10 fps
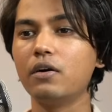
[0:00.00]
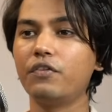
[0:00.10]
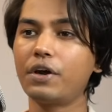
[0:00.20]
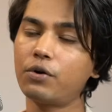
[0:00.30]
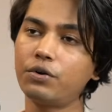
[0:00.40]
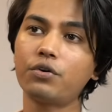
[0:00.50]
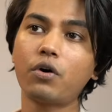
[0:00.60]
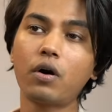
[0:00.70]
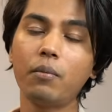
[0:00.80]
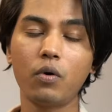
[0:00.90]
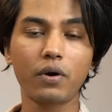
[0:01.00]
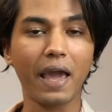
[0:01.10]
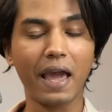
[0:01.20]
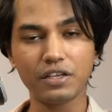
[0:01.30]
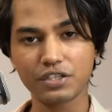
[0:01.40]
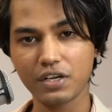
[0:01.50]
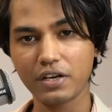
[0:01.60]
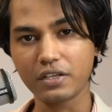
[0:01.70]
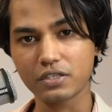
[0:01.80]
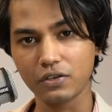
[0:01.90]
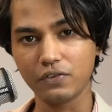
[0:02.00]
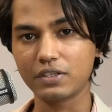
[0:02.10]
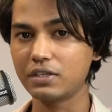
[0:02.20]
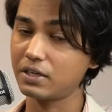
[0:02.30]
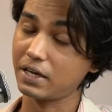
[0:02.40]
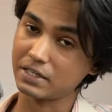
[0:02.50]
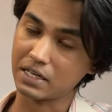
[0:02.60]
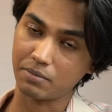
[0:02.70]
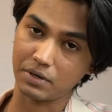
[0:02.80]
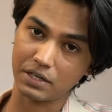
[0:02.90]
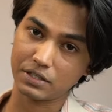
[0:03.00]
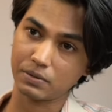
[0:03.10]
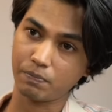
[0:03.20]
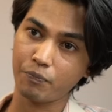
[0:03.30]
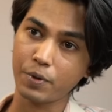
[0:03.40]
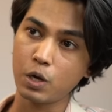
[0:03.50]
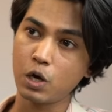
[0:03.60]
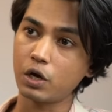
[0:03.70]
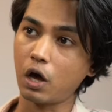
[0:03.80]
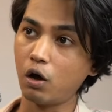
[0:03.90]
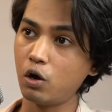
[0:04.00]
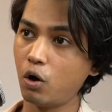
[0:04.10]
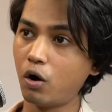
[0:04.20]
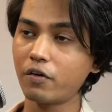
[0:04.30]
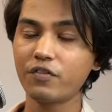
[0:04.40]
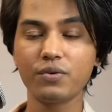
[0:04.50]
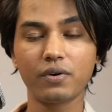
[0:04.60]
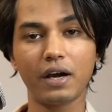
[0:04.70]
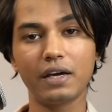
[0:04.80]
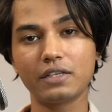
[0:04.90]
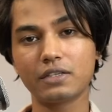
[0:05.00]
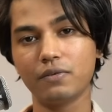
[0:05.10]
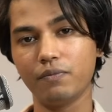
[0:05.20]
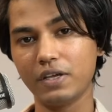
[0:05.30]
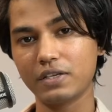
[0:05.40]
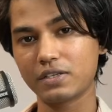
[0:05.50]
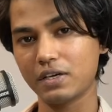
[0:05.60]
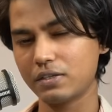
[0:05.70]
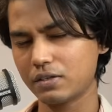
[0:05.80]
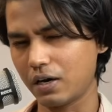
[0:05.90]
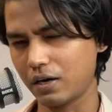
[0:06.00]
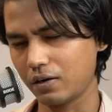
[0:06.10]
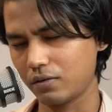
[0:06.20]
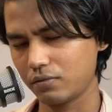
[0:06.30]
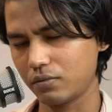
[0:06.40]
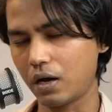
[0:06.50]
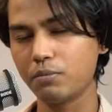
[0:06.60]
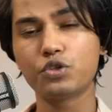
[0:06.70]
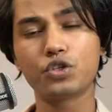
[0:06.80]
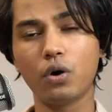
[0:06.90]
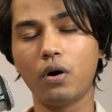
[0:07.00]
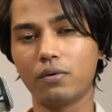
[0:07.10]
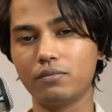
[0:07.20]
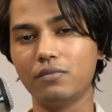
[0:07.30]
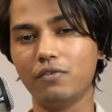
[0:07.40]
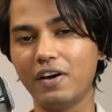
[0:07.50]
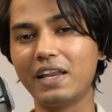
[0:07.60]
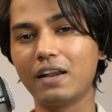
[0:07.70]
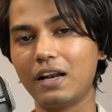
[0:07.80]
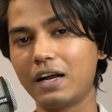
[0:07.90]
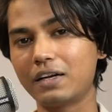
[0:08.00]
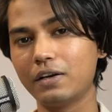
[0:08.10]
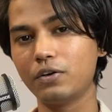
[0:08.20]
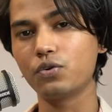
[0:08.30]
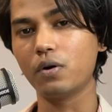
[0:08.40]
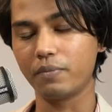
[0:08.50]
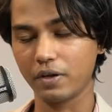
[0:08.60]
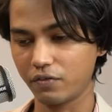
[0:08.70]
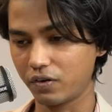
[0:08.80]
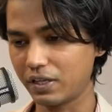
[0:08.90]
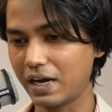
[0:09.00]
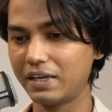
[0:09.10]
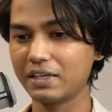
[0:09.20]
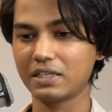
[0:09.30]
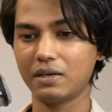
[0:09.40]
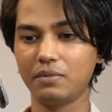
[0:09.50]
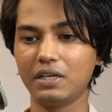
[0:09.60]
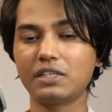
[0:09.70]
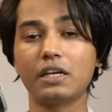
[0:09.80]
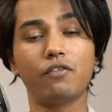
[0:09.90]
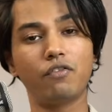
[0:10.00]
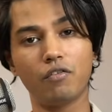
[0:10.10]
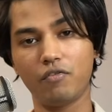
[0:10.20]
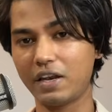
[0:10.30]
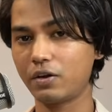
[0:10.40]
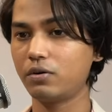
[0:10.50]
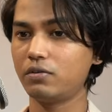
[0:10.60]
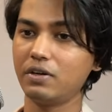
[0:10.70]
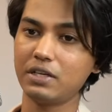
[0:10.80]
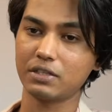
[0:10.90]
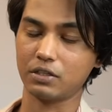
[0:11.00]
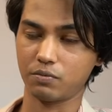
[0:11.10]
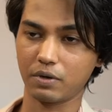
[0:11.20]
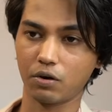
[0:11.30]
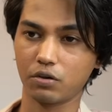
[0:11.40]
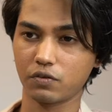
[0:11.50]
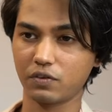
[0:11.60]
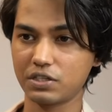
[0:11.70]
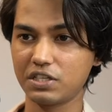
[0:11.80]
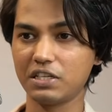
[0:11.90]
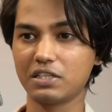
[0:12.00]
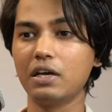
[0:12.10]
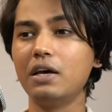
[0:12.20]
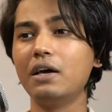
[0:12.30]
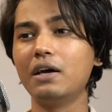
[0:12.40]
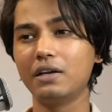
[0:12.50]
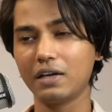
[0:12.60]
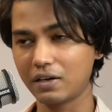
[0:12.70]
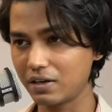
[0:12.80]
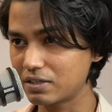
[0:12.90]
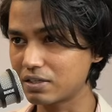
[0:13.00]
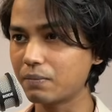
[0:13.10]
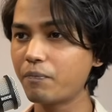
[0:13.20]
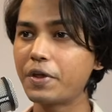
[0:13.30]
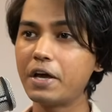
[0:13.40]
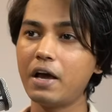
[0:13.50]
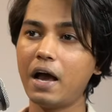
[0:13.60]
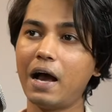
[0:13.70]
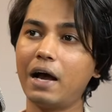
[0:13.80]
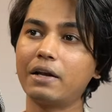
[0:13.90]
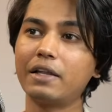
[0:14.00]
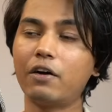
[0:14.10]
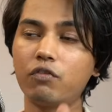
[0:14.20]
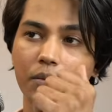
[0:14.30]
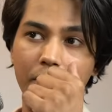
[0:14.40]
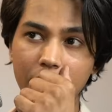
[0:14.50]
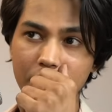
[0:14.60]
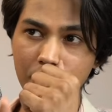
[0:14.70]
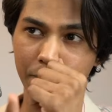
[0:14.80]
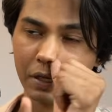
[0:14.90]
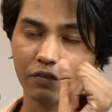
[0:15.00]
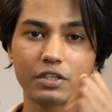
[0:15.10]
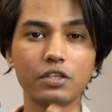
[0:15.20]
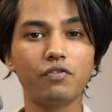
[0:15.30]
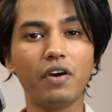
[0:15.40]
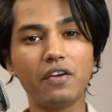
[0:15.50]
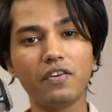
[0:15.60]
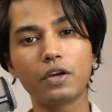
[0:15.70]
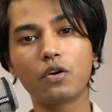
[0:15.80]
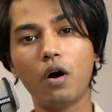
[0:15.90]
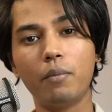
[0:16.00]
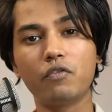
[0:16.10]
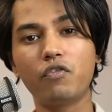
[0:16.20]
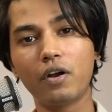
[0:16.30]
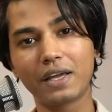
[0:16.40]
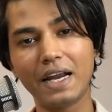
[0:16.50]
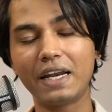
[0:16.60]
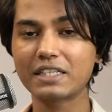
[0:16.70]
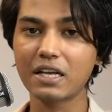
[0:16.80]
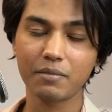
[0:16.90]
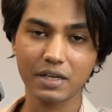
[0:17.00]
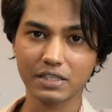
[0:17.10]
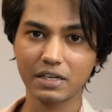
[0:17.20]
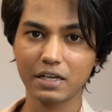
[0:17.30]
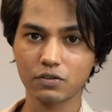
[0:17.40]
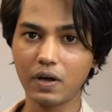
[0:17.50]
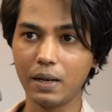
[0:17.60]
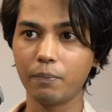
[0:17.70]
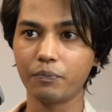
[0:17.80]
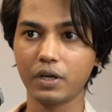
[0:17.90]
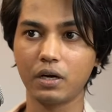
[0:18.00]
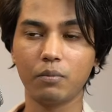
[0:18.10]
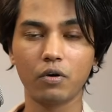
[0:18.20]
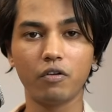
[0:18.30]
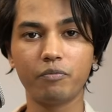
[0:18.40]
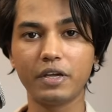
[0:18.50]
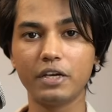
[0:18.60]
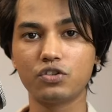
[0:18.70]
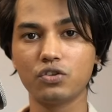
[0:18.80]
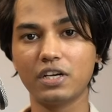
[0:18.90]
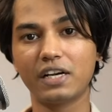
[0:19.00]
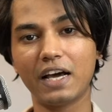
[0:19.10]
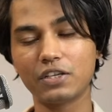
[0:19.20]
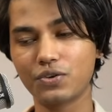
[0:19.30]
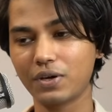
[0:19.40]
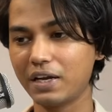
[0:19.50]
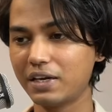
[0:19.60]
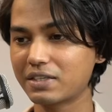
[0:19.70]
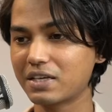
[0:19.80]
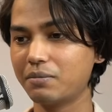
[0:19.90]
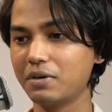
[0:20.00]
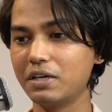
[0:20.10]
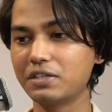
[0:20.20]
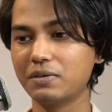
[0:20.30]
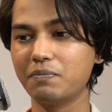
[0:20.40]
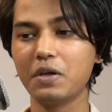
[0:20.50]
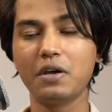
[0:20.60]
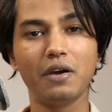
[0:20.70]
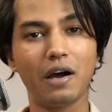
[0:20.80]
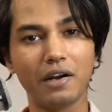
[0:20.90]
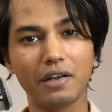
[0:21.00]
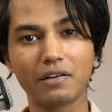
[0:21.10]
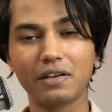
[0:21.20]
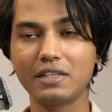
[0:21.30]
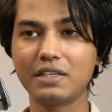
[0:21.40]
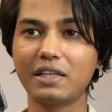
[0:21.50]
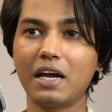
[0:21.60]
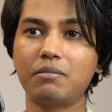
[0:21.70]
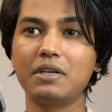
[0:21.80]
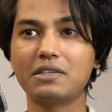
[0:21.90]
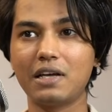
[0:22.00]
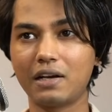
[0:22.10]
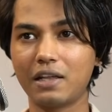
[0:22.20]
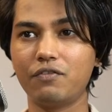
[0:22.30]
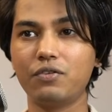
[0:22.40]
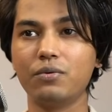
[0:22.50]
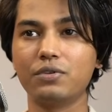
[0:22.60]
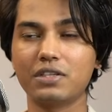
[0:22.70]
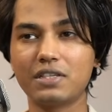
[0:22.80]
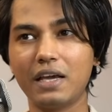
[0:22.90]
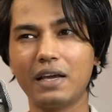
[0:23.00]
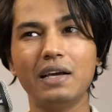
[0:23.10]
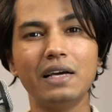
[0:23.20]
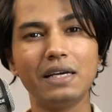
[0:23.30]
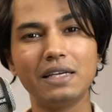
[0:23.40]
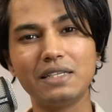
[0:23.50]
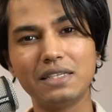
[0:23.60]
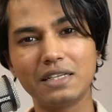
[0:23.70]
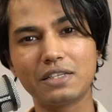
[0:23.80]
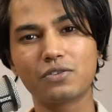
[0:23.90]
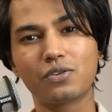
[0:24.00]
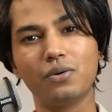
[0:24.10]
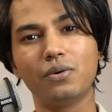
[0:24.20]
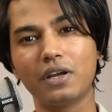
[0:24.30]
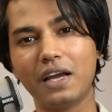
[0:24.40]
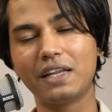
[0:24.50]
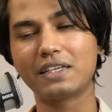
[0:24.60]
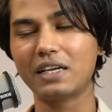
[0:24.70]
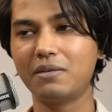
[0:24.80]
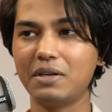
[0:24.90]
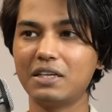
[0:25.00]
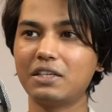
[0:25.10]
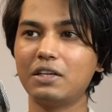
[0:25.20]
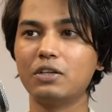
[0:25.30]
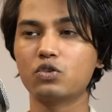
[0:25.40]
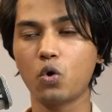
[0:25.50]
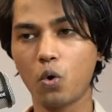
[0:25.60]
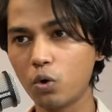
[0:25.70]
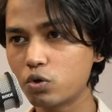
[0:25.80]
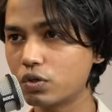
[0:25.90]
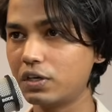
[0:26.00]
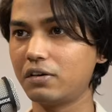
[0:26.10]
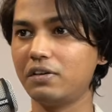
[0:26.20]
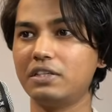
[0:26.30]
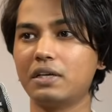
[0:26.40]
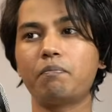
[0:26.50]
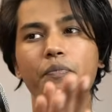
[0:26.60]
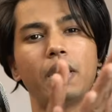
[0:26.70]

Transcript: We are going to talk about engineering services examination. Now, a lot of you guys these days are, I'm sure, very reluctant to appear for that examination, and for very good reasons, because of the seats decreasing. And that will be something which is very, very common for GATE examination as well. The number of PSUs attached to GATE examination are decreasing. That means that if you just say seats through GATE examination is also decreasing.